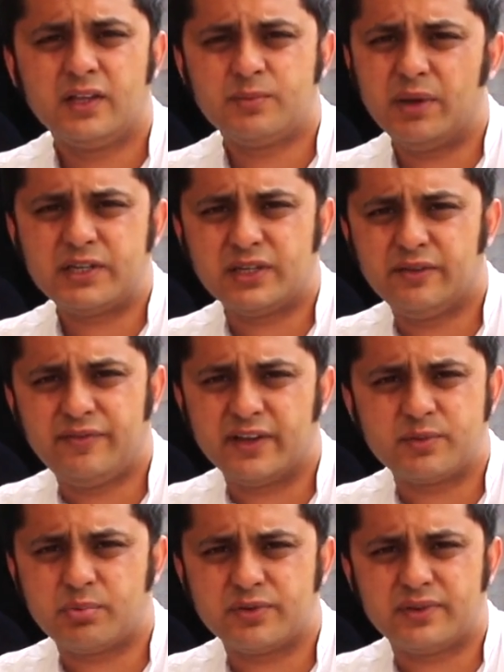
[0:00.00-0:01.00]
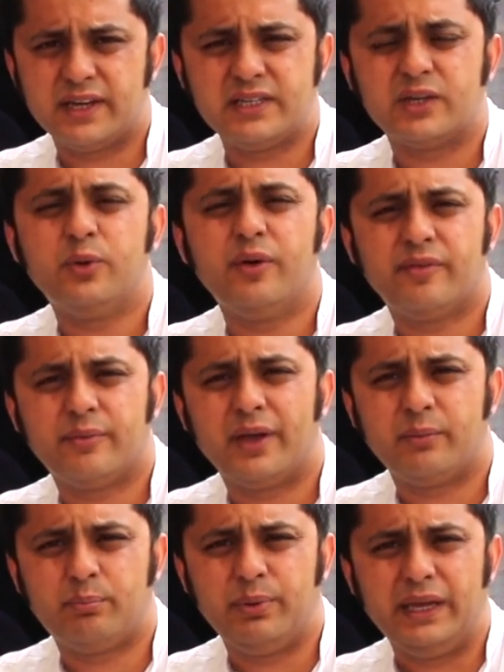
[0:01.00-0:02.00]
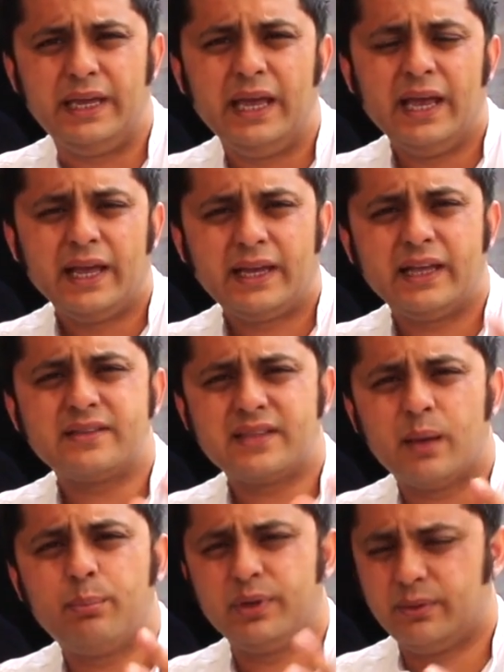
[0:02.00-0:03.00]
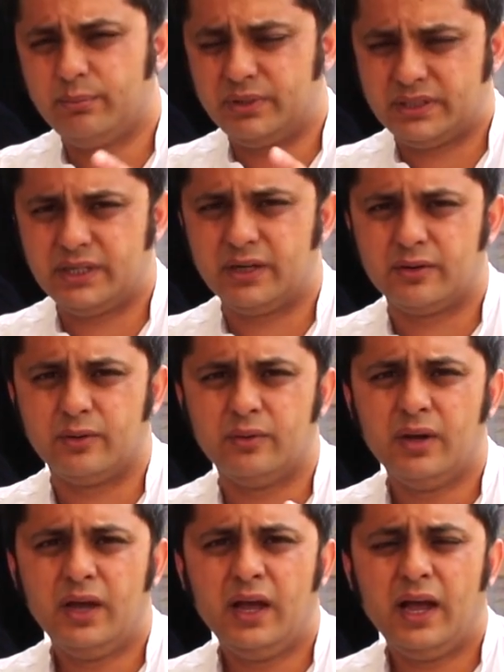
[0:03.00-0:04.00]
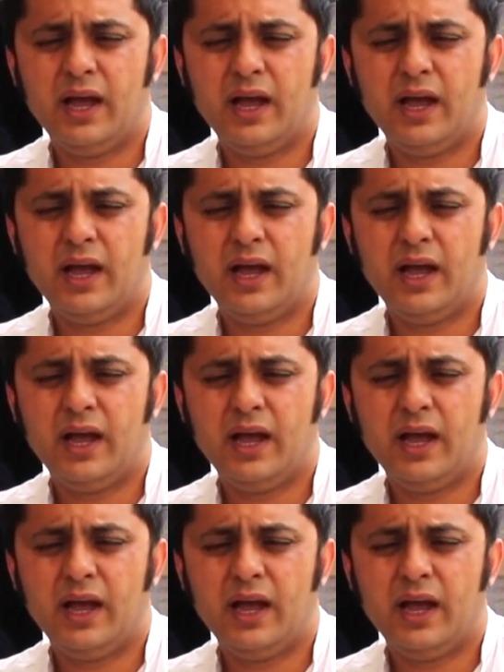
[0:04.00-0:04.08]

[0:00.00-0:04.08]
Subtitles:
special effects, prosthetic, whoever it may be, gets that bit of material